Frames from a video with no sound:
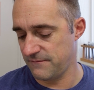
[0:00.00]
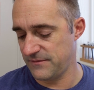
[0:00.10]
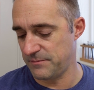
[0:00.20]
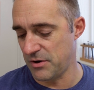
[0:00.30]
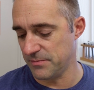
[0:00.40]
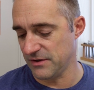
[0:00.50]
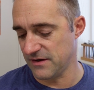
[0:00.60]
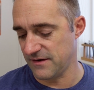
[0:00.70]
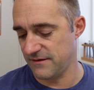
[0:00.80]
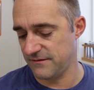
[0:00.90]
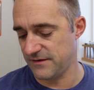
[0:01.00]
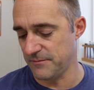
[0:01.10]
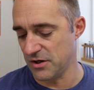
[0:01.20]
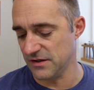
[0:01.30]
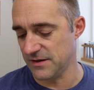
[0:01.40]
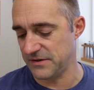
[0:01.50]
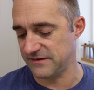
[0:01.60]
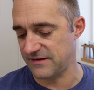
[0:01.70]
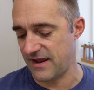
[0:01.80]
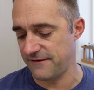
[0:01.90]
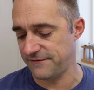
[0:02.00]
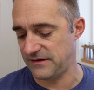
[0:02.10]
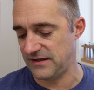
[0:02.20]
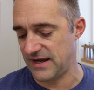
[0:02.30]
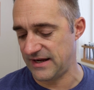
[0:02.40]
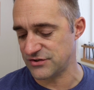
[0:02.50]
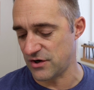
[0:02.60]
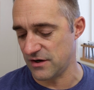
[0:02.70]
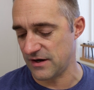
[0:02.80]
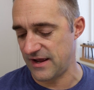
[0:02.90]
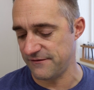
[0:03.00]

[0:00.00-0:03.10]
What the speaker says: The Popular. The model number is the FTHR